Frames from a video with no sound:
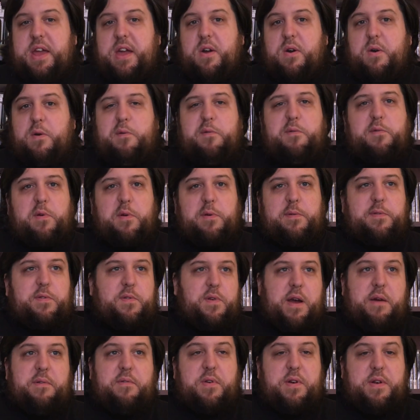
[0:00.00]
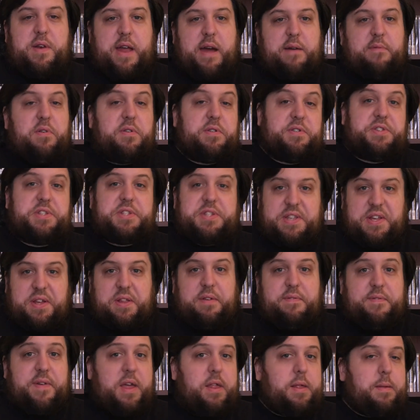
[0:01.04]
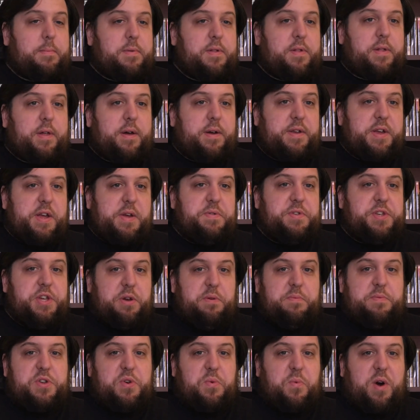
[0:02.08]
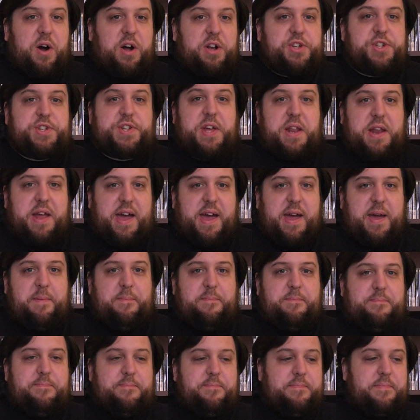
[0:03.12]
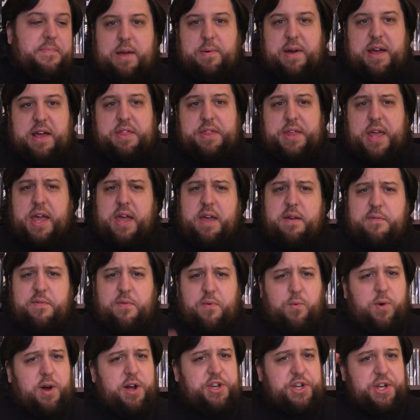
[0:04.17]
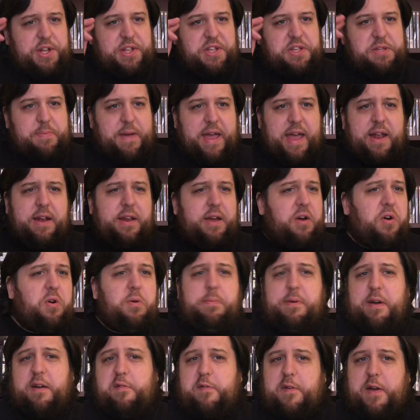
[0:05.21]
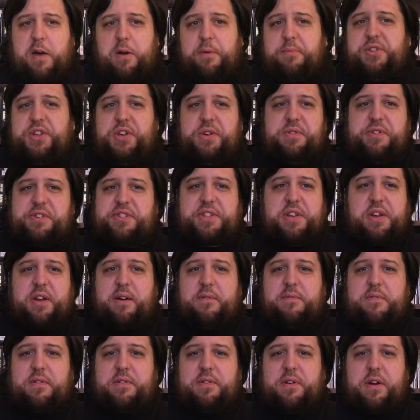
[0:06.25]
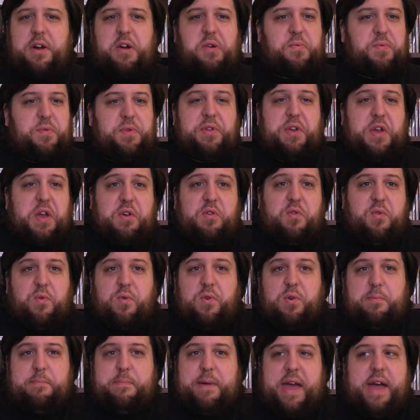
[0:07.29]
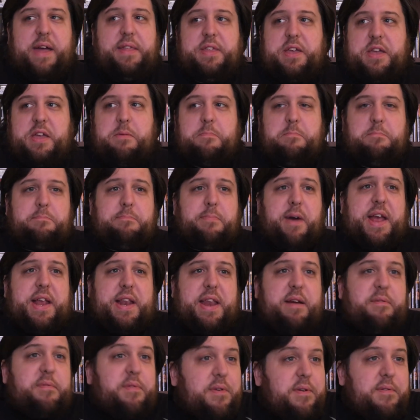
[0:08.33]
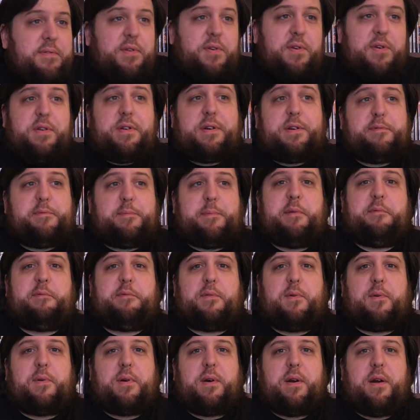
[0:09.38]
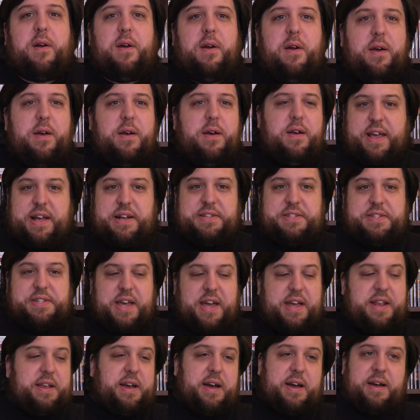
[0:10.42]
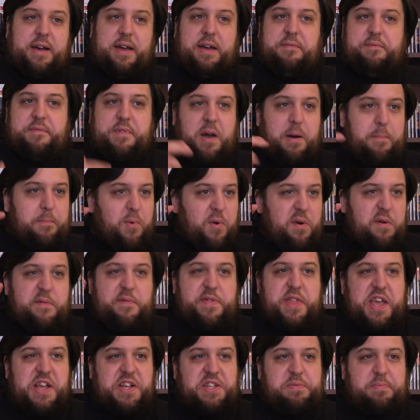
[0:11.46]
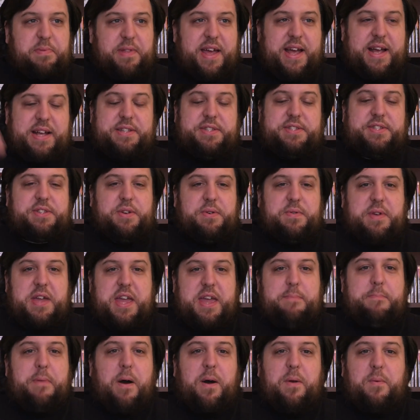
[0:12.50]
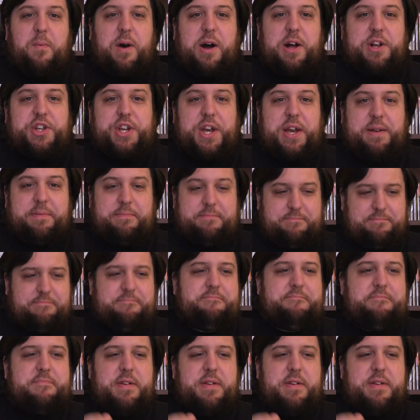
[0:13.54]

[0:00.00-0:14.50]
video for Forever and Ever is still available on YouTube to watch today. Anyway, thank you for watching this band. I hope I've helped you discover a really cool band that you might never have heard of before. Like I said, I've got more of these plans, so keep on watching.